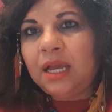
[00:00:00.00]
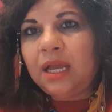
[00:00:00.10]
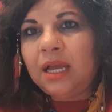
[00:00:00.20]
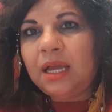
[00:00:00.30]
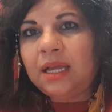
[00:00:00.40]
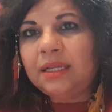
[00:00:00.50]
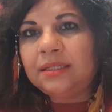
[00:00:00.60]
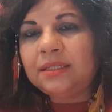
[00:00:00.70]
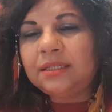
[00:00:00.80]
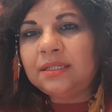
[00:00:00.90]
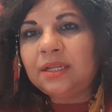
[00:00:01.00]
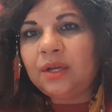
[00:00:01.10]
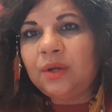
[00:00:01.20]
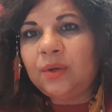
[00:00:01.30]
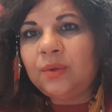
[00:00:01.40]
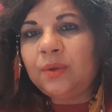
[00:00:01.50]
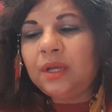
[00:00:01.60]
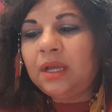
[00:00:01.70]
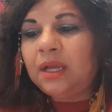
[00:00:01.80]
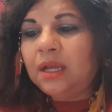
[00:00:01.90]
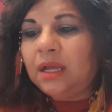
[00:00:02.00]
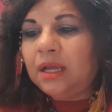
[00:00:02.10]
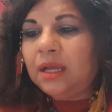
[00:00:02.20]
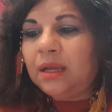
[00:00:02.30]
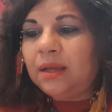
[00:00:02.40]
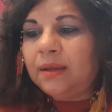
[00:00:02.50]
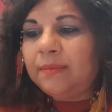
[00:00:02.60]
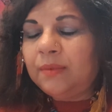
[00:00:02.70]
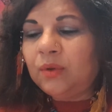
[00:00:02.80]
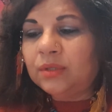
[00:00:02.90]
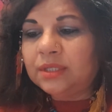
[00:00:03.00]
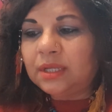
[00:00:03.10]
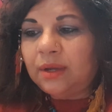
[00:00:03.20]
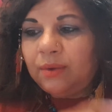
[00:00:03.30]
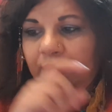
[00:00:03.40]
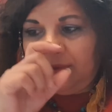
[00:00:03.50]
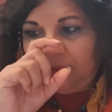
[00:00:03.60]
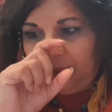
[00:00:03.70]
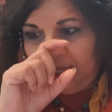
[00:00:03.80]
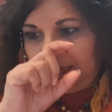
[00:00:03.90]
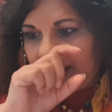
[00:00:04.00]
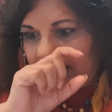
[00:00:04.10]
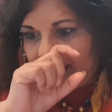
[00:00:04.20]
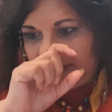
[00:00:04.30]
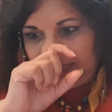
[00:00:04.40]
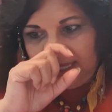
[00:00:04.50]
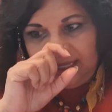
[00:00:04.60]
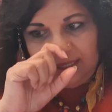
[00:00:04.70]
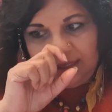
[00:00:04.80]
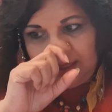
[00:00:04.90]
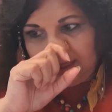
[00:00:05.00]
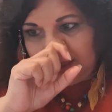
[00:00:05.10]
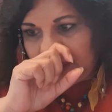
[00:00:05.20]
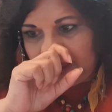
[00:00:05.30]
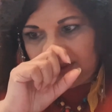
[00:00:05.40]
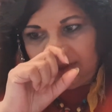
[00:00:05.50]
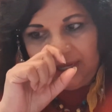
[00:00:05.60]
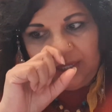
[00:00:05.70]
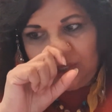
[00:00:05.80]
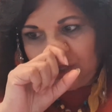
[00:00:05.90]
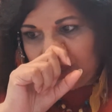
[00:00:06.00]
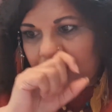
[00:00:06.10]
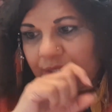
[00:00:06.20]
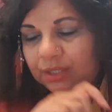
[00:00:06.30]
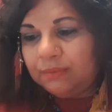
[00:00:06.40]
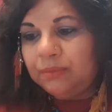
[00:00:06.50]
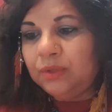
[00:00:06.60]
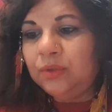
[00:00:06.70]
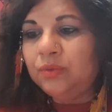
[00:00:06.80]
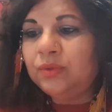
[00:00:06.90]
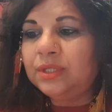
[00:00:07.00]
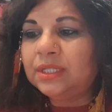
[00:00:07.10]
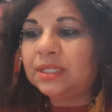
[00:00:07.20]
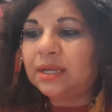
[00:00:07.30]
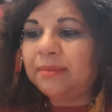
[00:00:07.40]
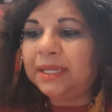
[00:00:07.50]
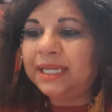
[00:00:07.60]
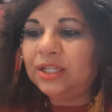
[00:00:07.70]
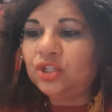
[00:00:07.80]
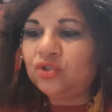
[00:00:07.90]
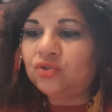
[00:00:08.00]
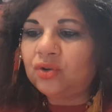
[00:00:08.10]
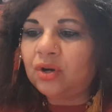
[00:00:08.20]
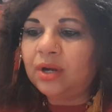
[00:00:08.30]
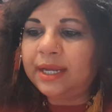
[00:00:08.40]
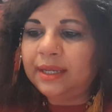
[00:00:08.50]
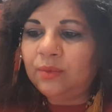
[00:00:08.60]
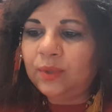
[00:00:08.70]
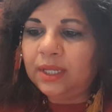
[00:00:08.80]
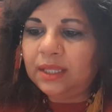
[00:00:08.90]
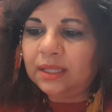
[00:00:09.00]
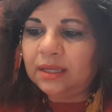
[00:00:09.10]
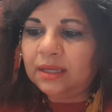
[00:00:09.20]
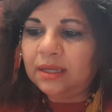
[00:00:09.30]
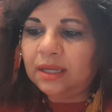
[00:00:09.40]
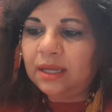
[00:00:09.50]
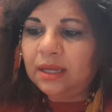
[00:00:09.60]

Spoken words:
And so also, if we kind of take into consideration the Moon's coming into trine with